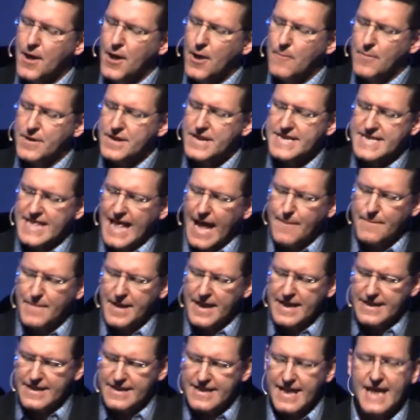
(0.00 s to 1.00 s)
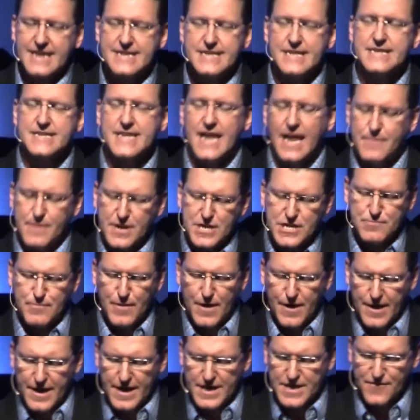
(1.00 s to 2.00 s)
But does that mean that that's the same
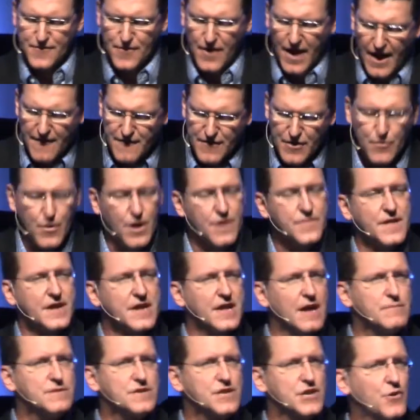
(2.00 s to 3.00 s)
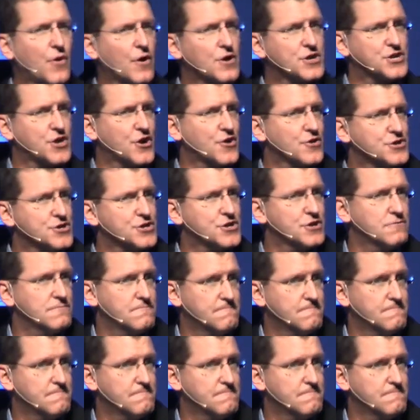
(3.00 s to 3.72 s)
experience for everyone that comes into our church?